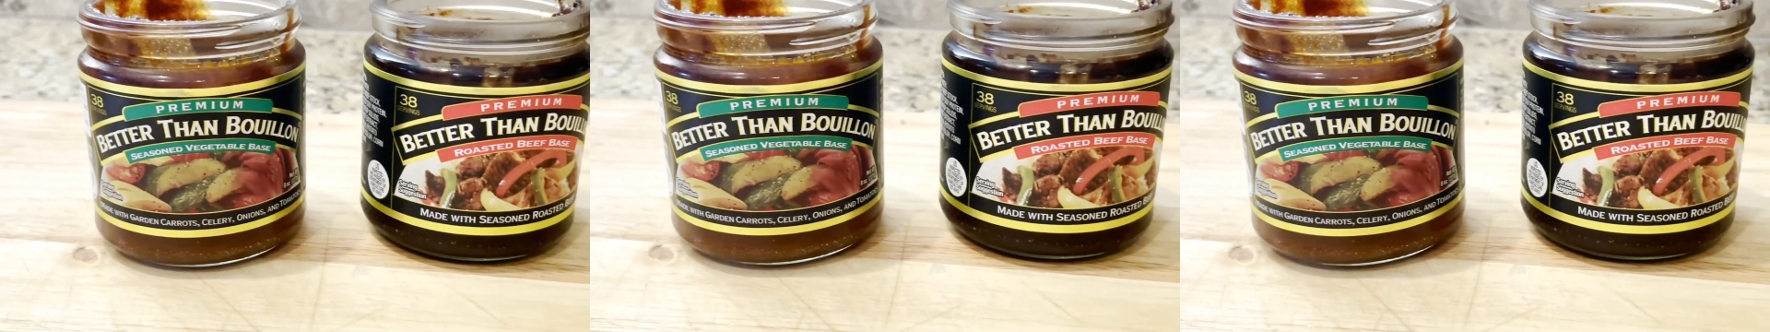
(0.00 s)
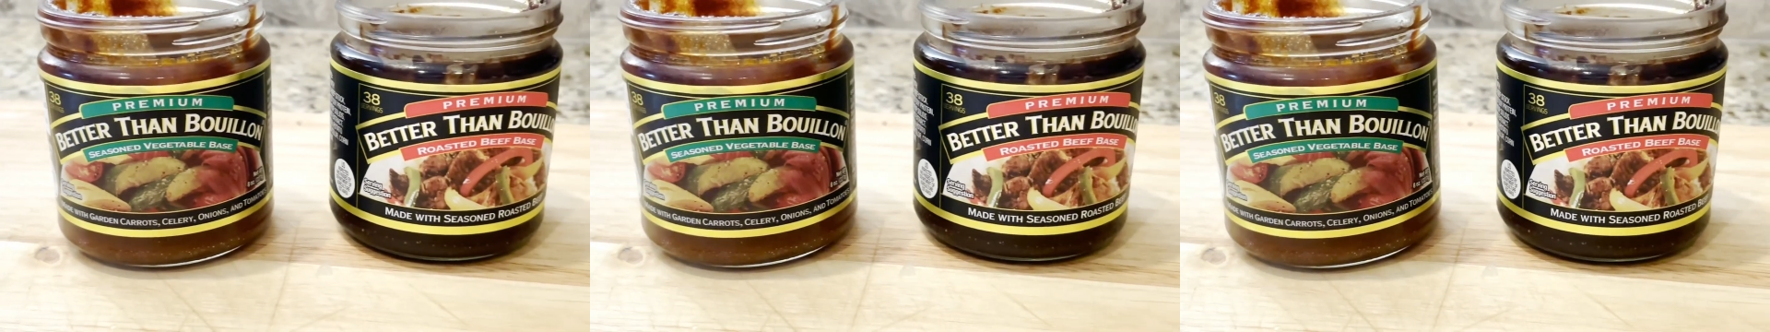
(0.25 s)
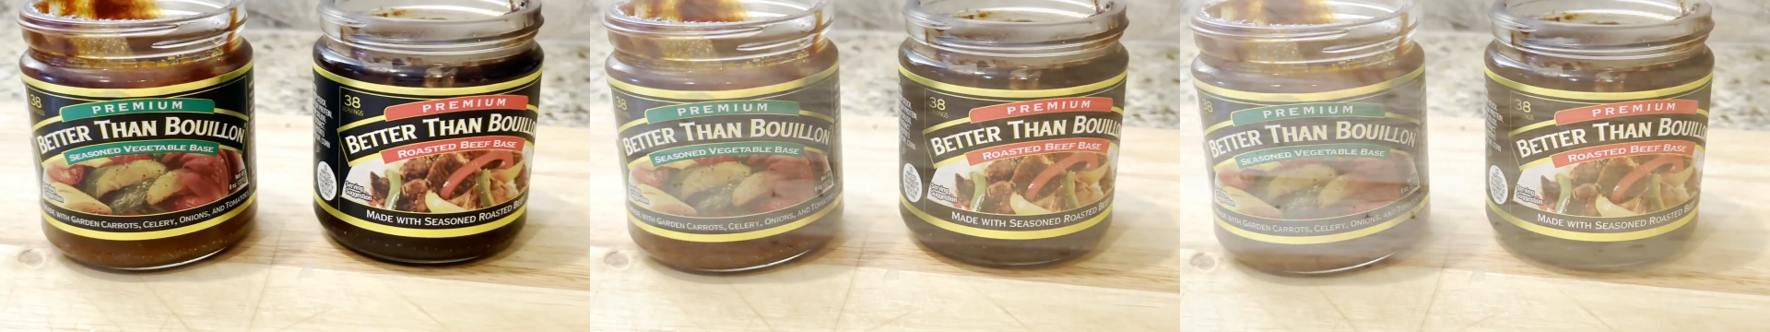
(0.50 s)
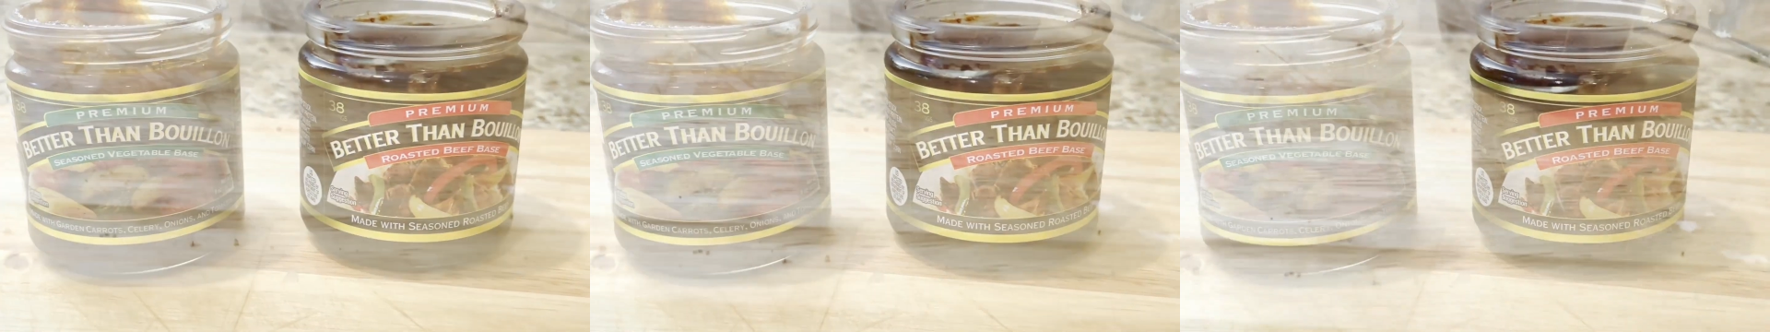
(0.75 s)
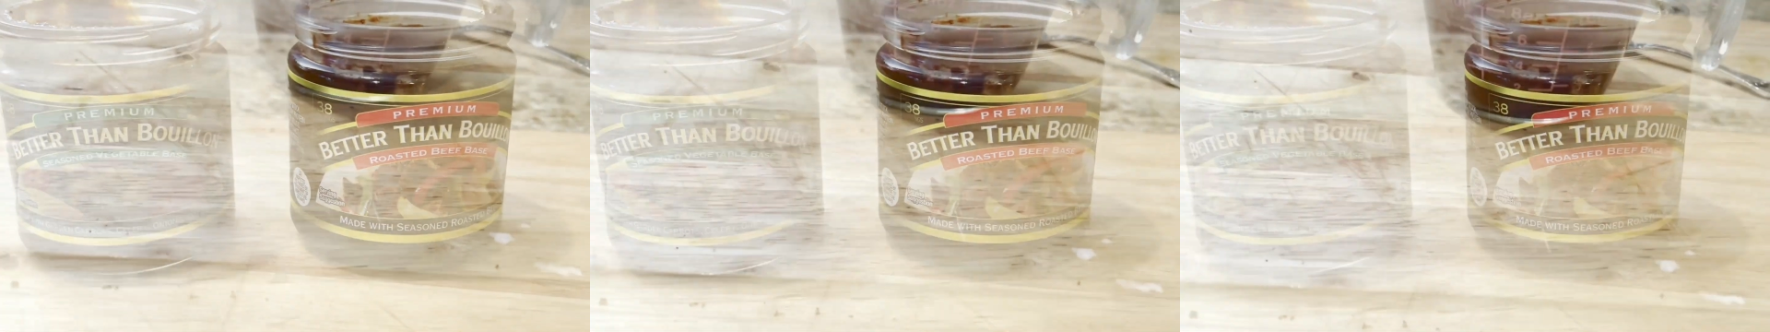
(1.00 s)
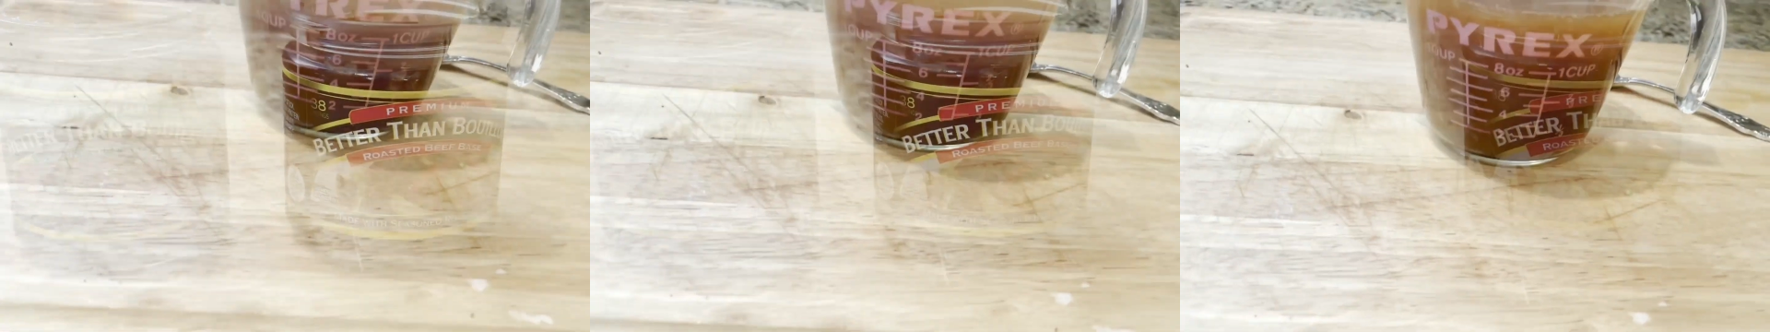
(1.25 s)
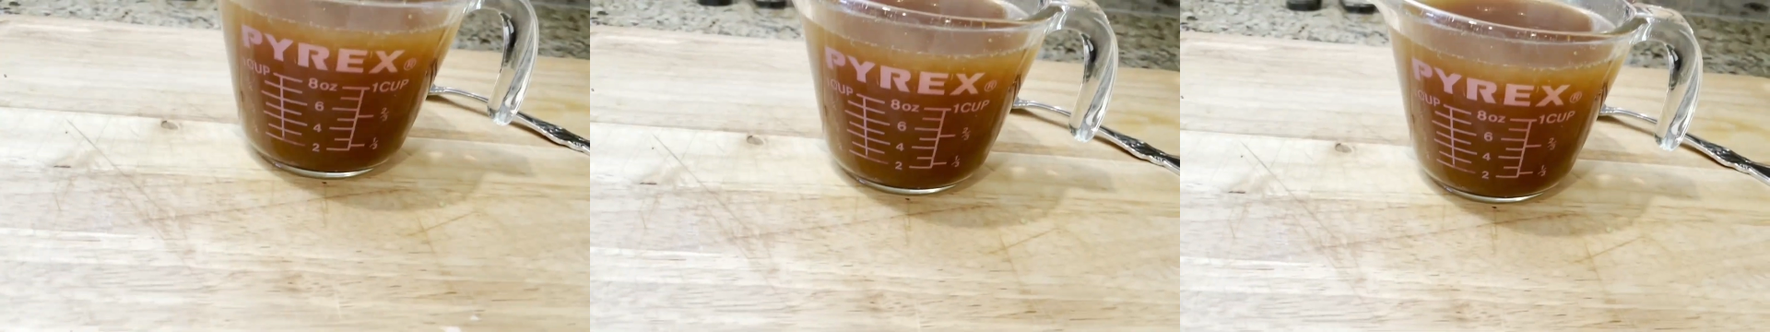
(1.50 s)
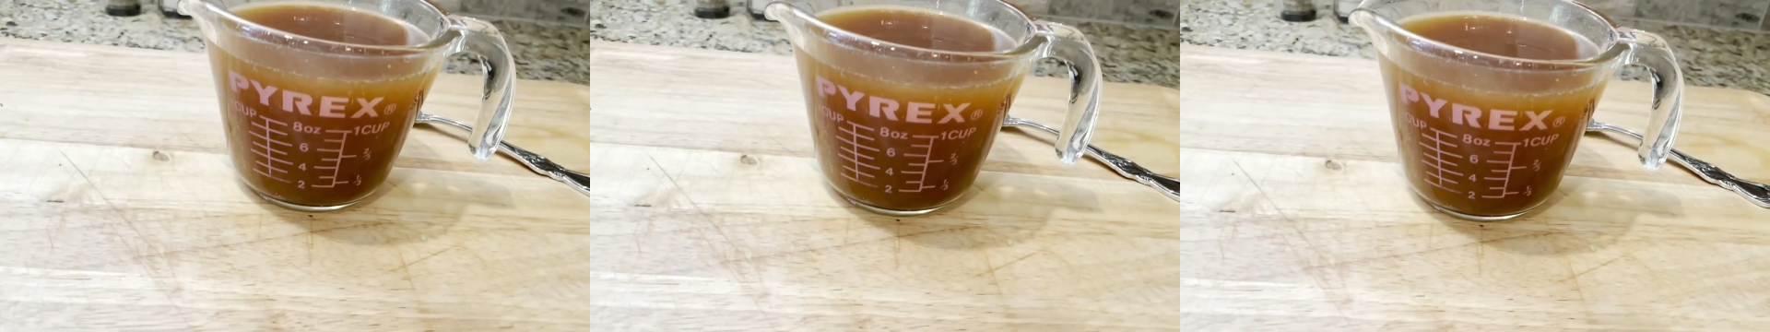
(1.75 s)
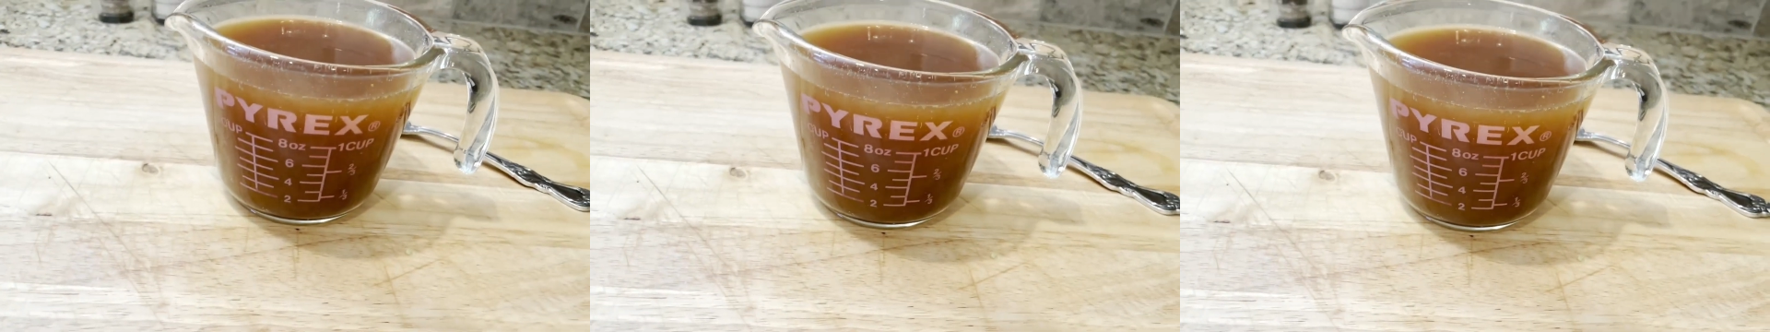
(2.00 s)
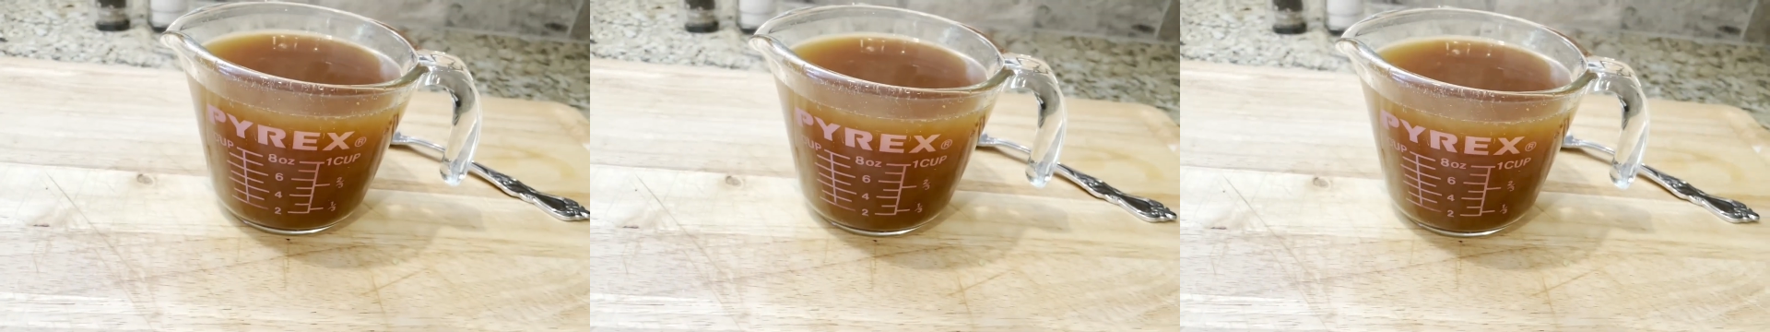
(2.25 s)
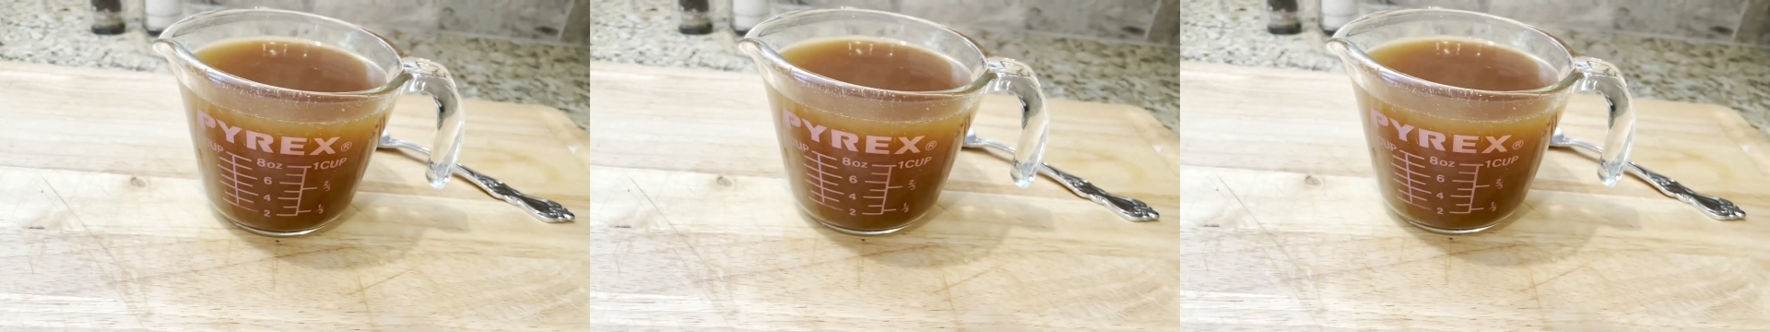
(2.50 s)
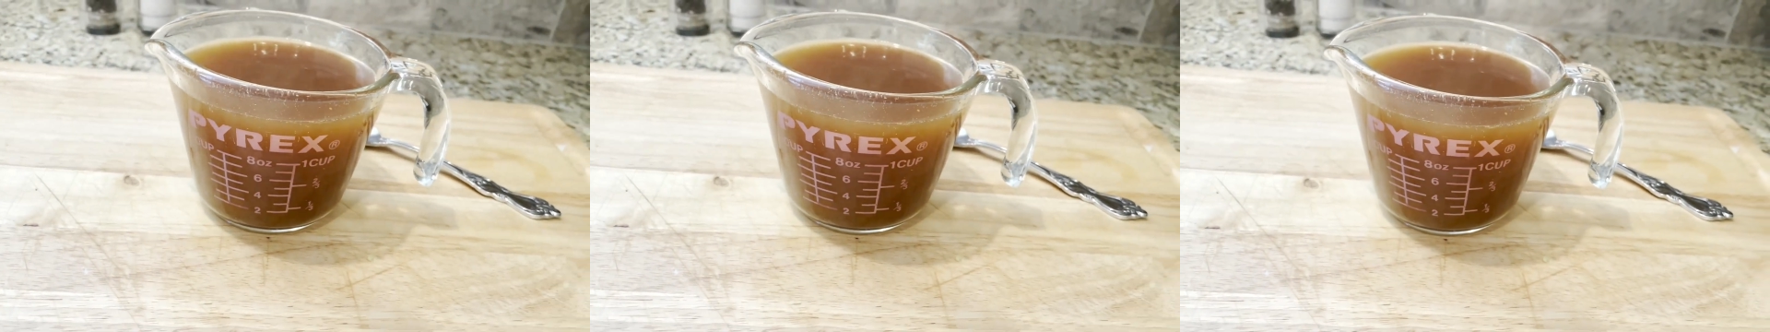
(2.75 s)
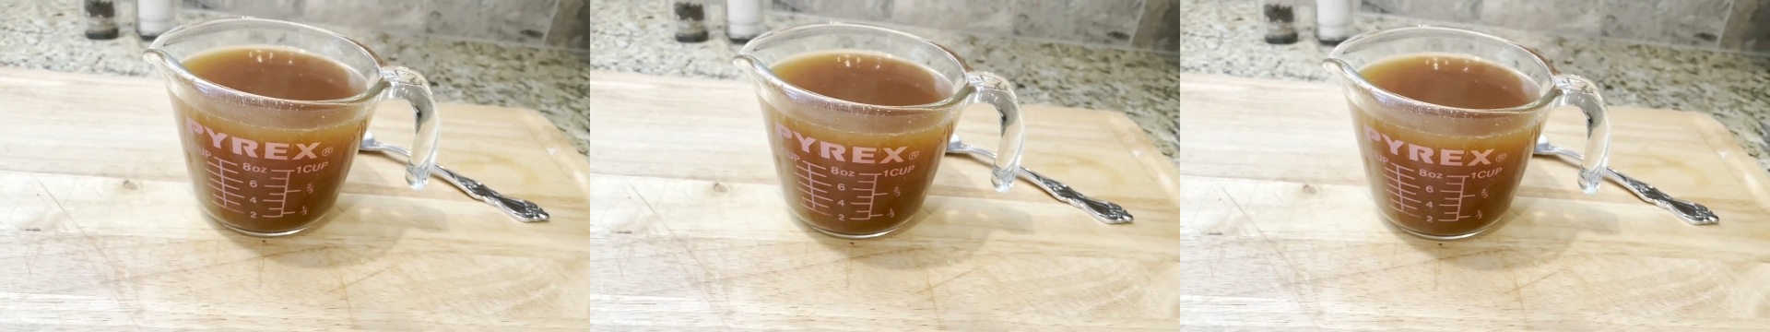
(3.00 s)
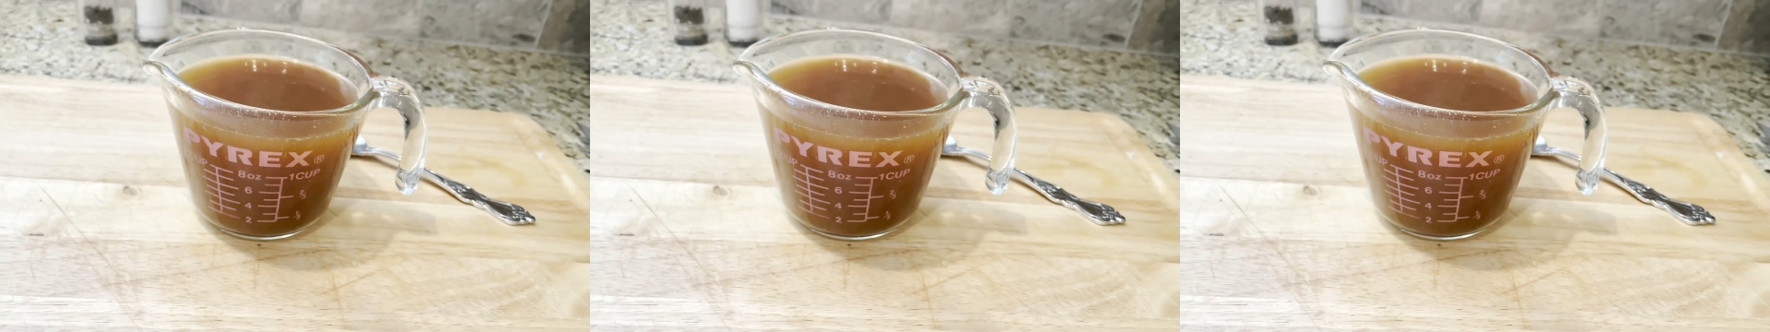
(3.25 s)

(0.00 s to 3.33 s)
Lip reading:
(no speaker visible)